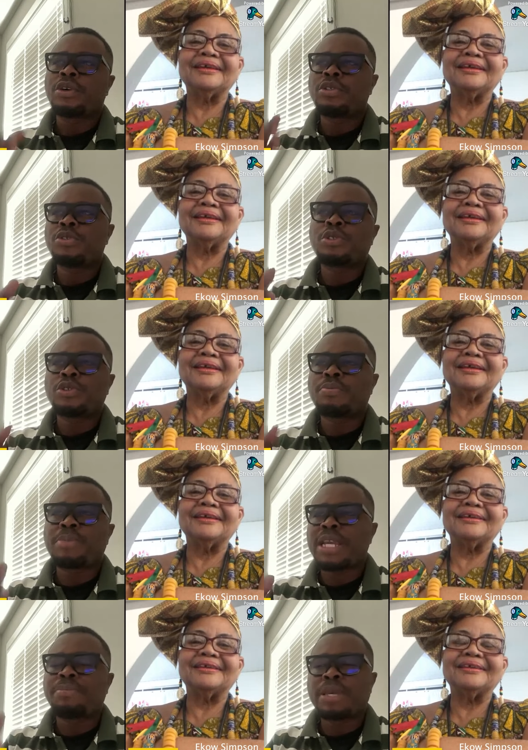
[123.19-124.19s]
Speaker 1: your youtube
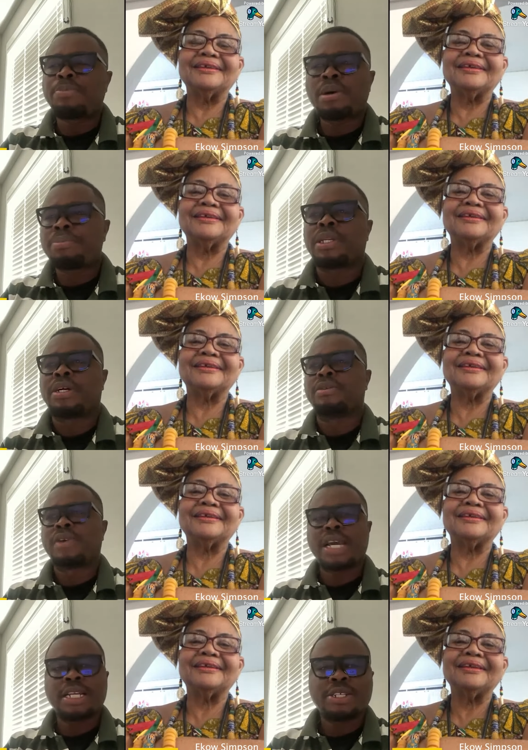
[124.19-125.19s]
made me popular
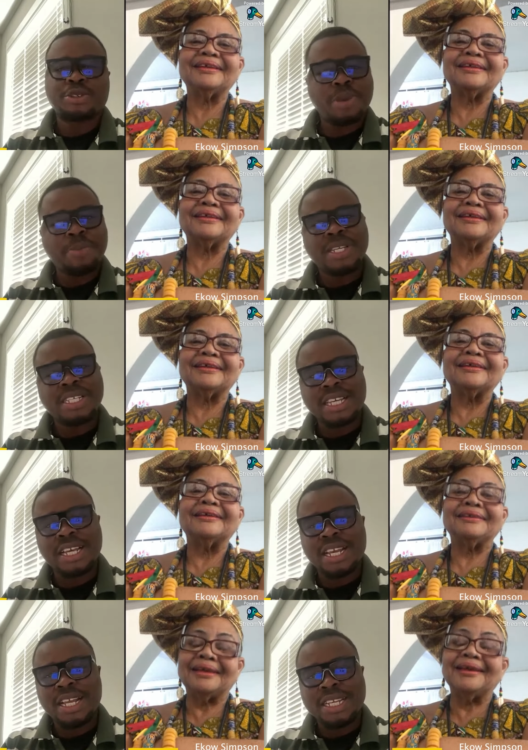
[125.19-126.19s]
right you remember you
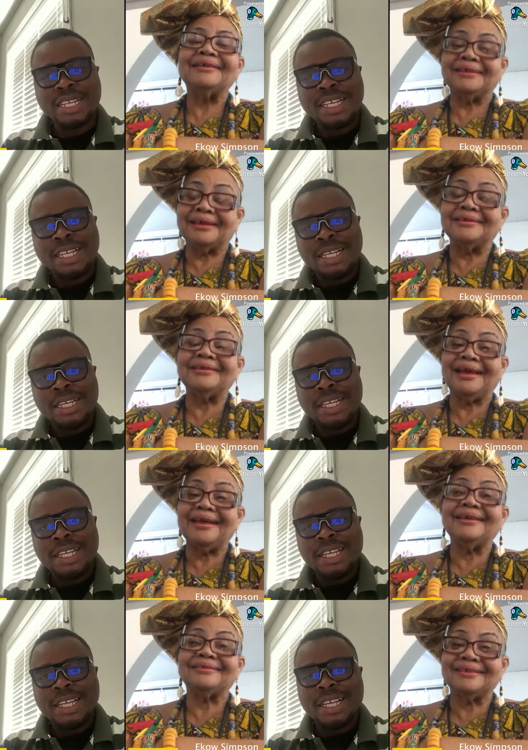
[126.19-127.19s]
said that
Speaker 2: yeah.
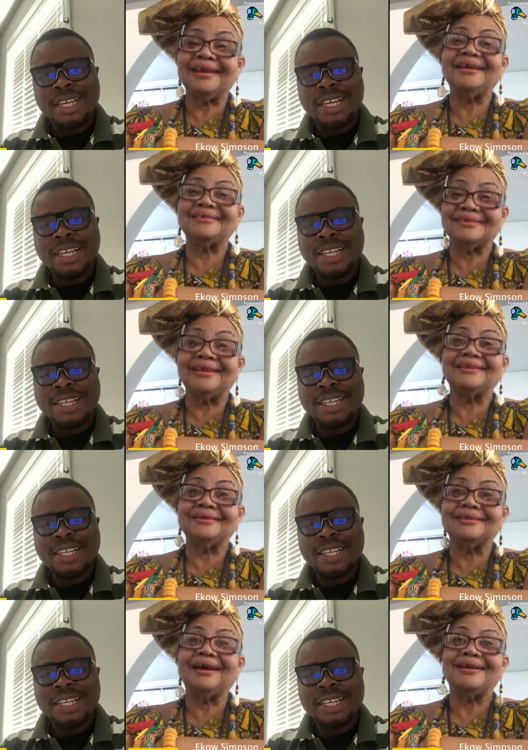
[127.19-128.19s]
yes yes and
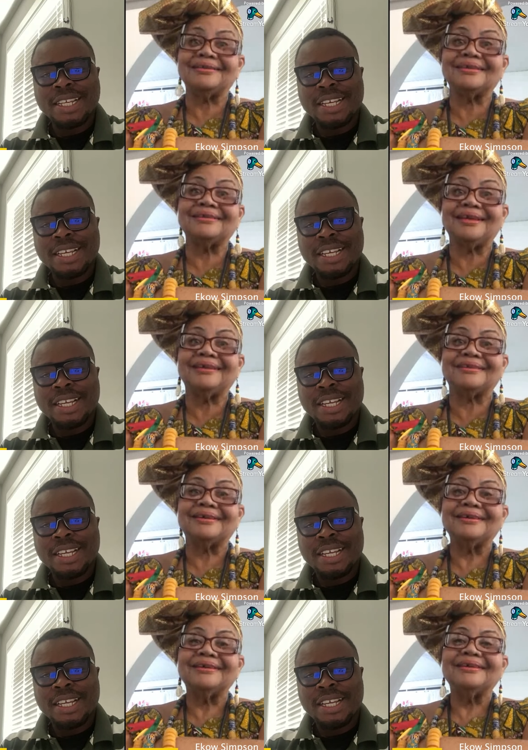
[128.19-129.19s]
it does it did
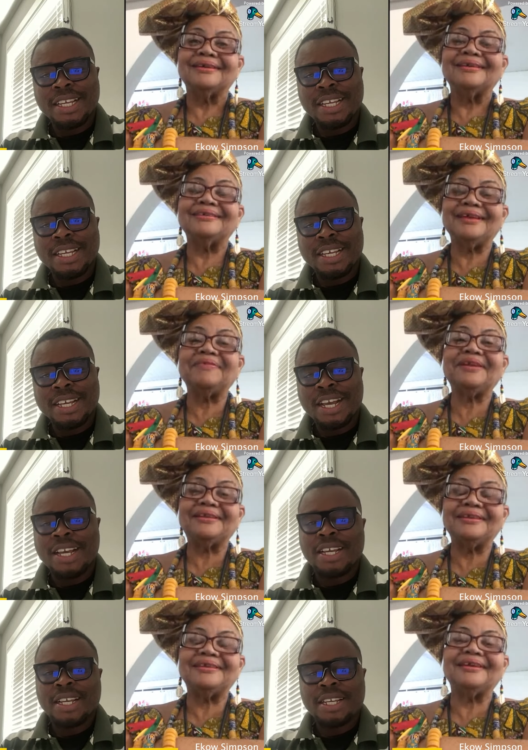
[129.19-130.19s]
it
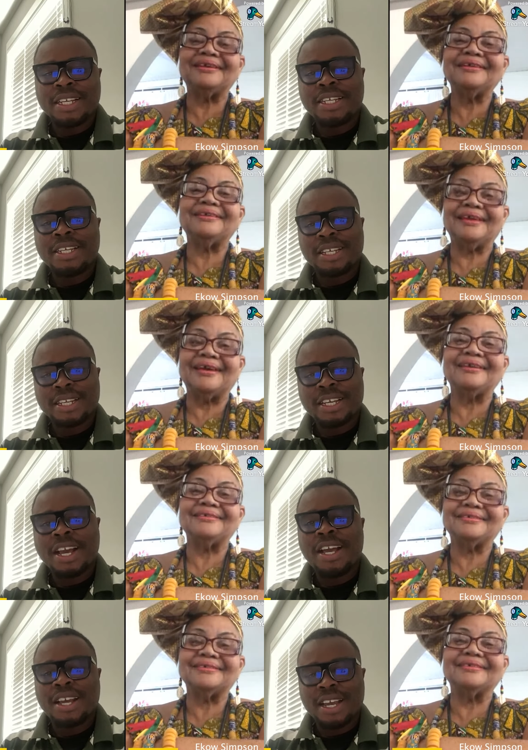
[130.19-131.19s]
definitely did
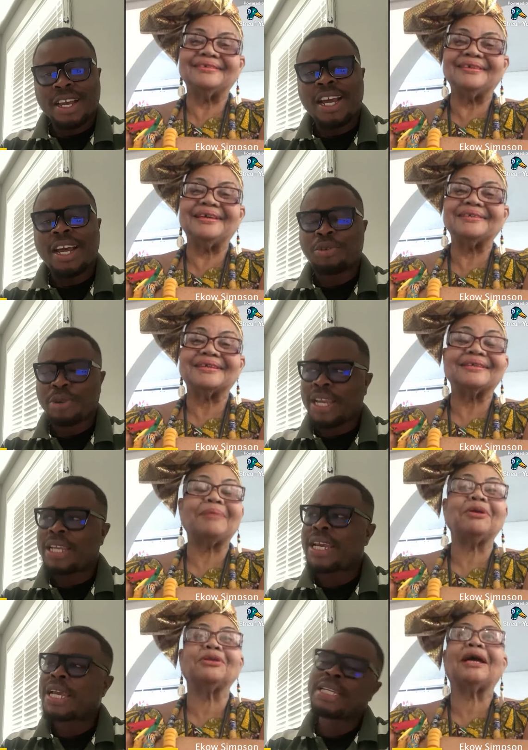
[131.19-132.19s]
yes yes all
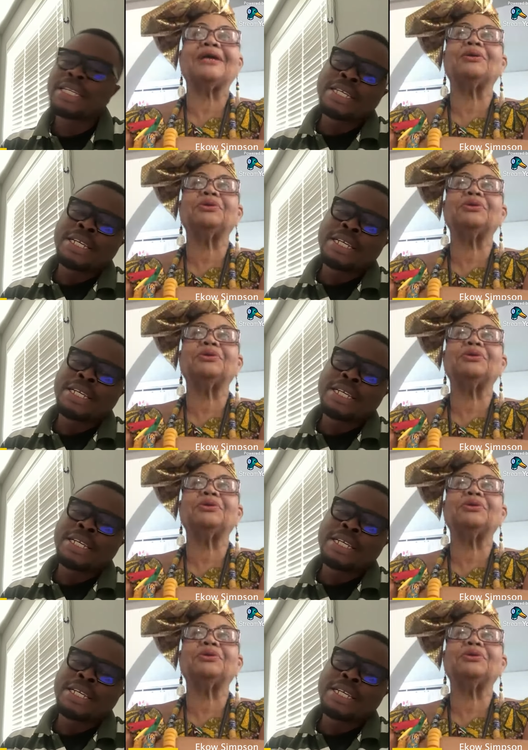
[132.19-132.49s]
right. A, and... i don't